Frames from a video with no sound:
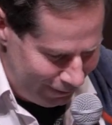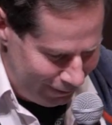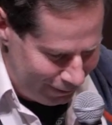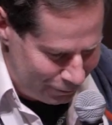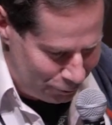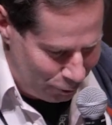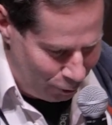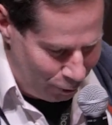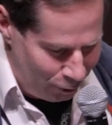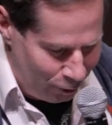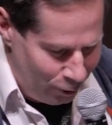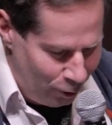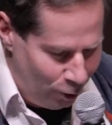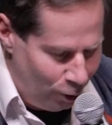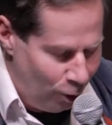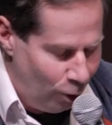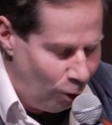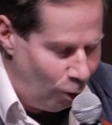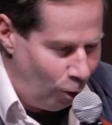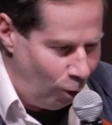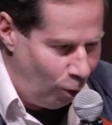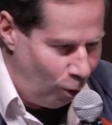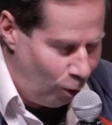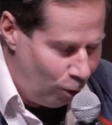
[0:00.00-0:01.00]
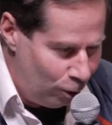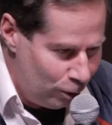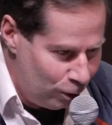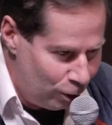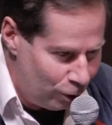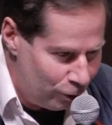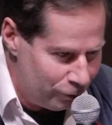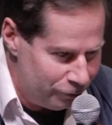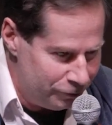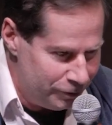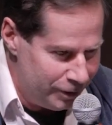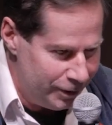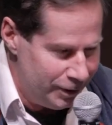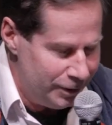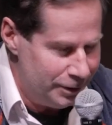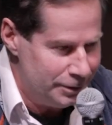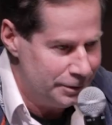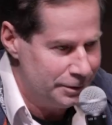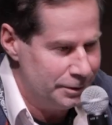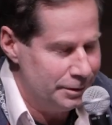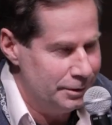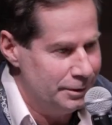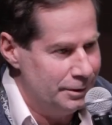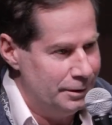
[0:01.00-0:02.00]
So all of
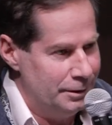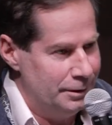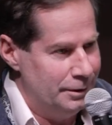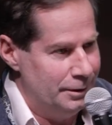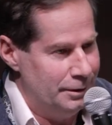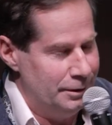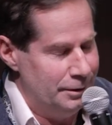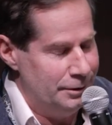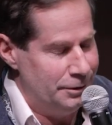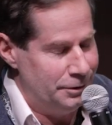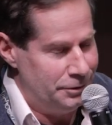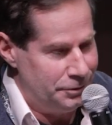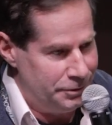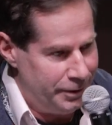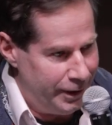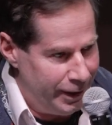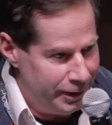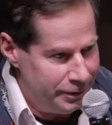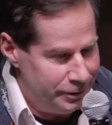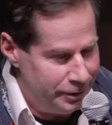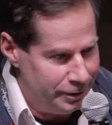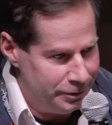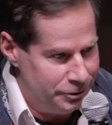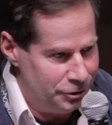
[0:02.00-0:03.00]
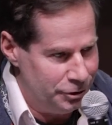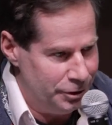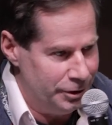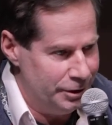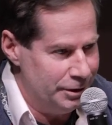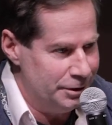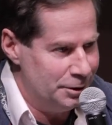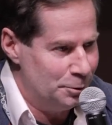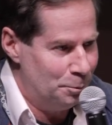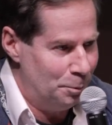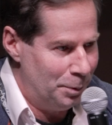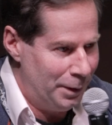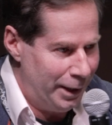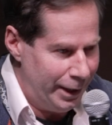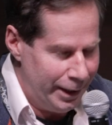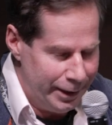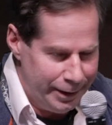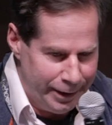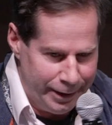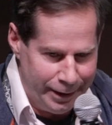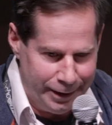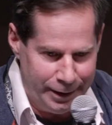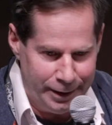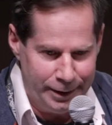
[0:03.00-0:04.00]
these strategies,
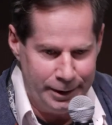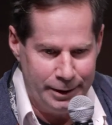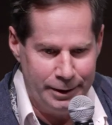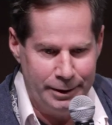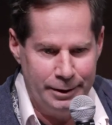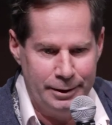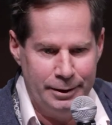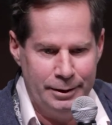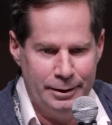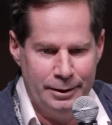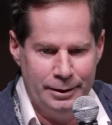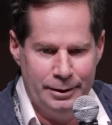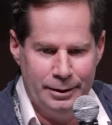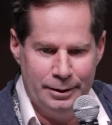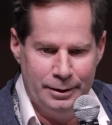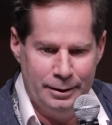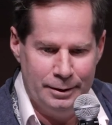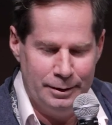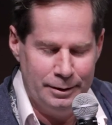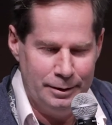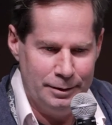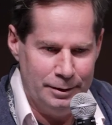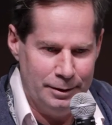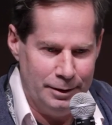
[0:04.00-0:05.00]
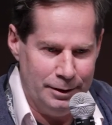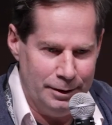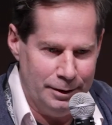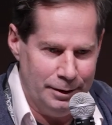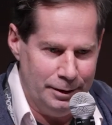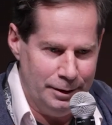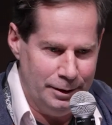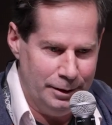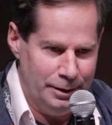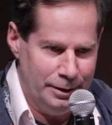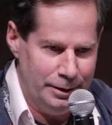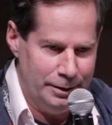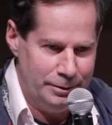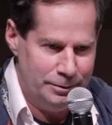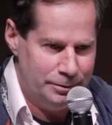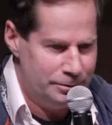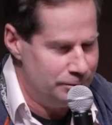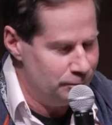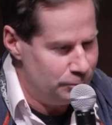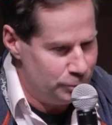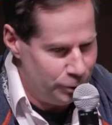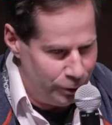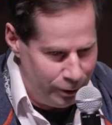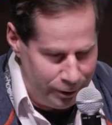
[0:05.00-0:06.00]
planning,
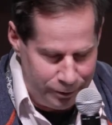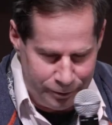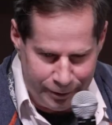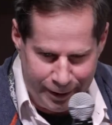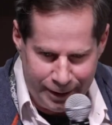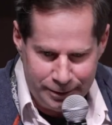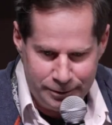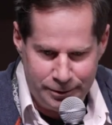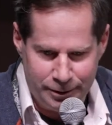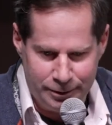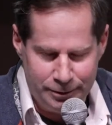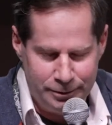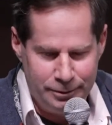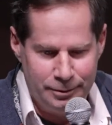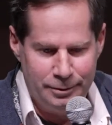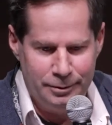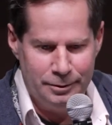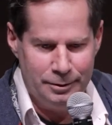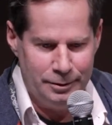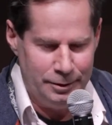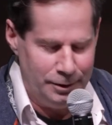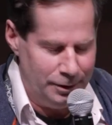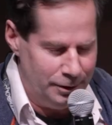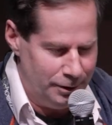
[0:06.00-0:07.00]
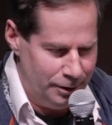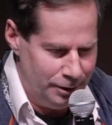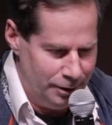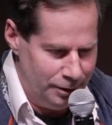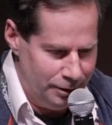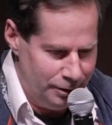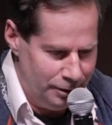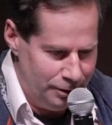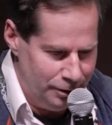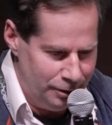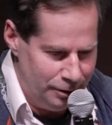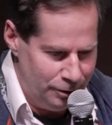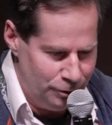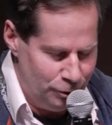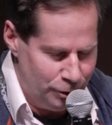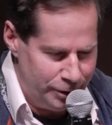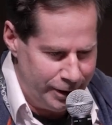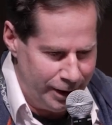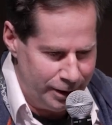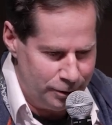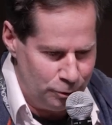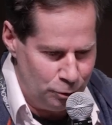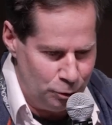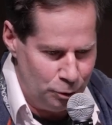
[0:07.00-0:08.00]
granted, you
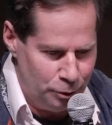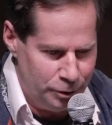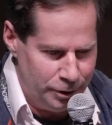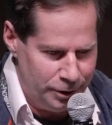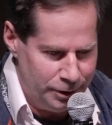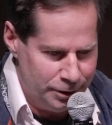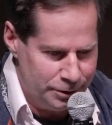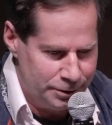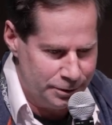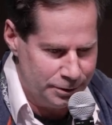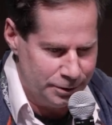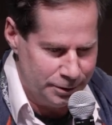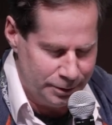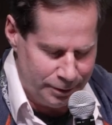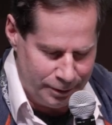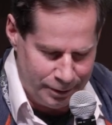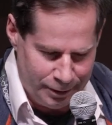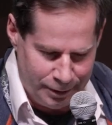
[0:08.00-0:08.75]
can't do these